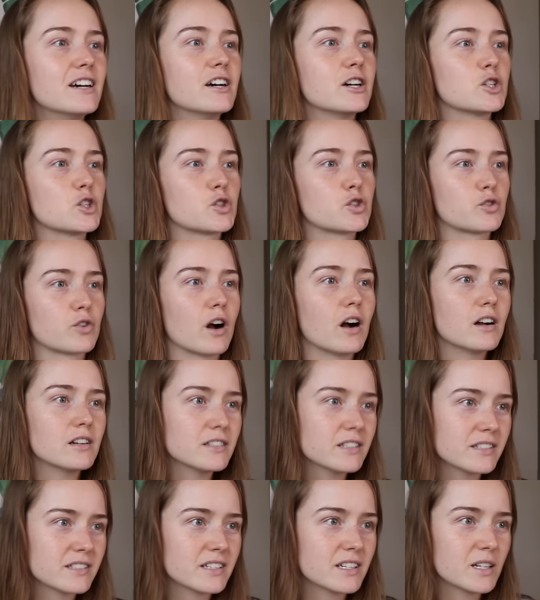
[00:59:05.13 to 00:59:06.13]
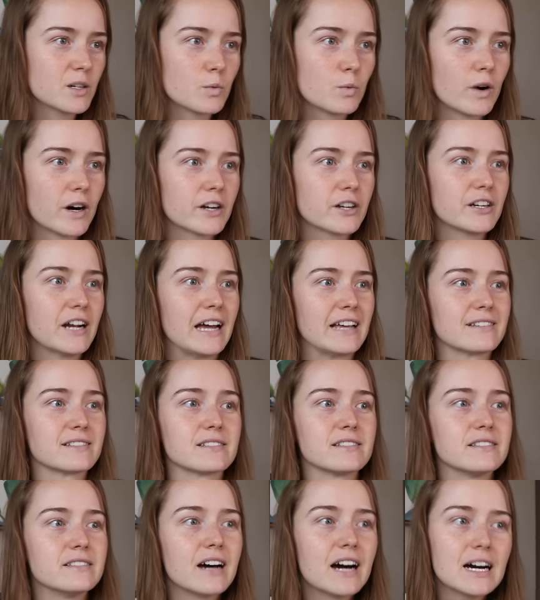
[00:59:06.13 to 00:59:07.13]
Strong acidic water has
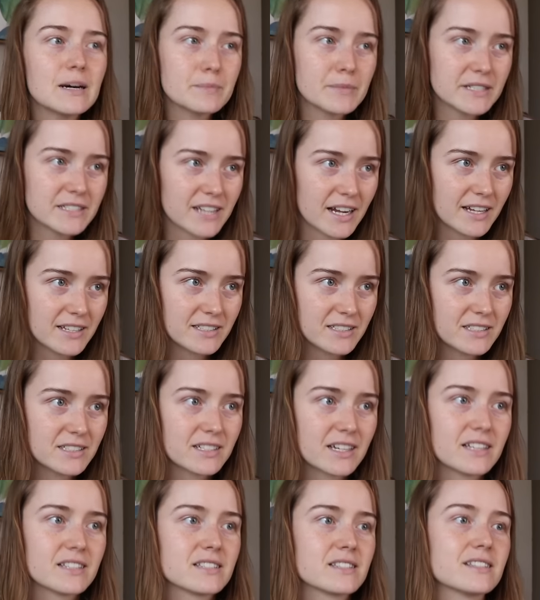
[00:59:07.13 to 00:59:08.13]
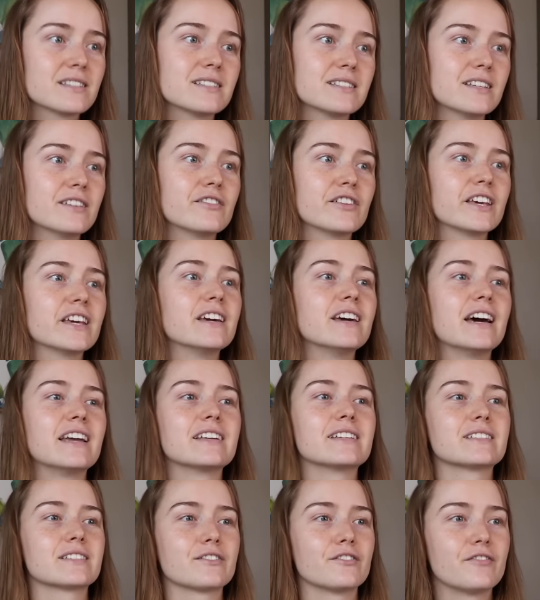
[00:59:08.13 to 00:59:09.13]
not been tested against the CV and
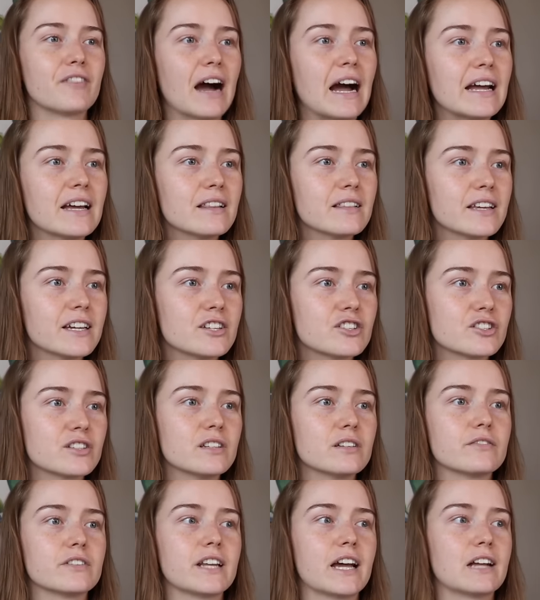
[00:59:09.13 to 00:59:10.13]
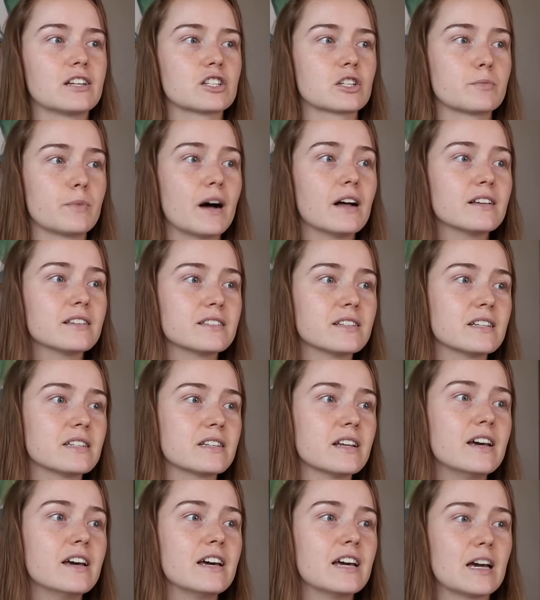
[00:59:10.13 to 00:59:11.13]
is a violation of Enagic policies
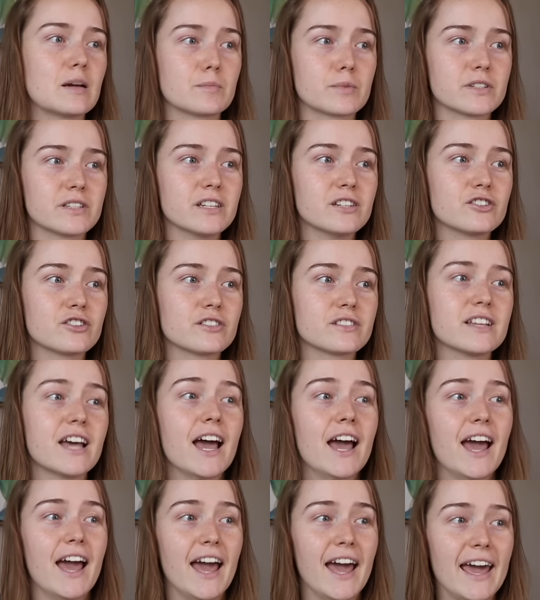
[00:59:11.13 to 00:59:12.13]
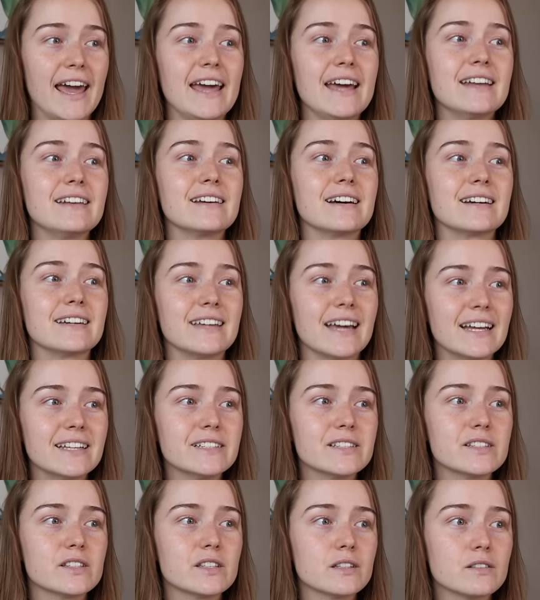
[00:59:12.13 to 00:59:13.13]
and procedures and
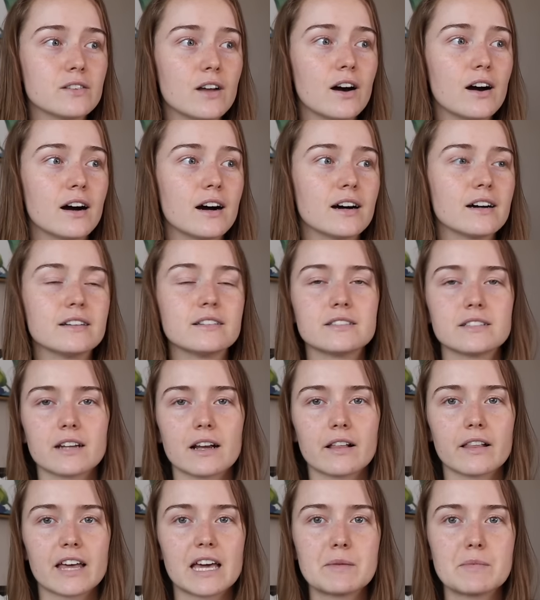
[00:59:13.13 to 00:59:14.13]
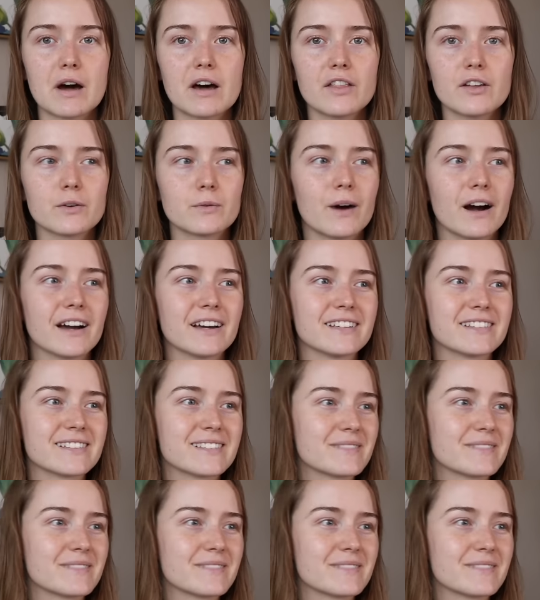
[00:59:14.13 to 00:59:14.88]
against the law to claim otherwise.